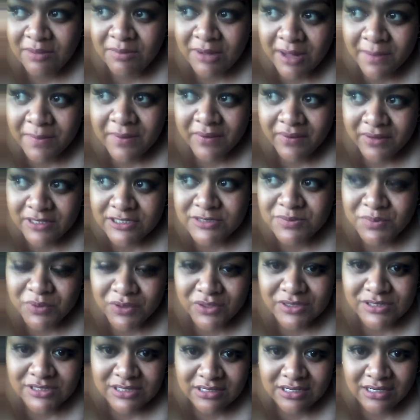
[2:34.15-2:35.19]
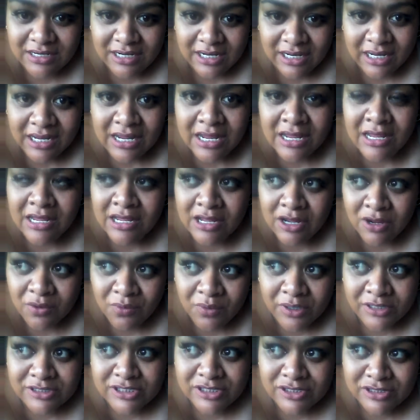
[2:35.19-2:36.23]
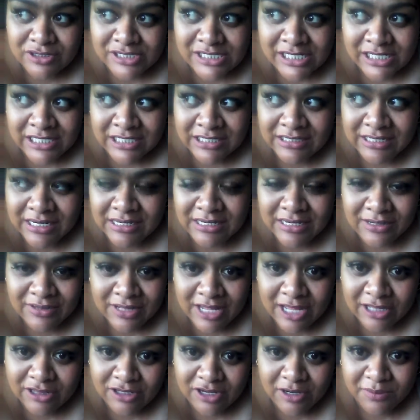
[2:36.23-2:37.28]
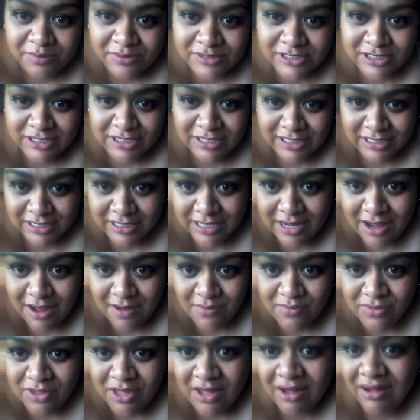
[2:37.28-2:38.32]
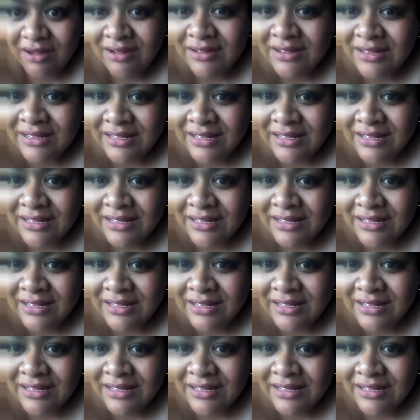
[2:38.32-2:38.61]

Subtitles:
My parents personally went to New Zealand and then they had the opportunity to come here.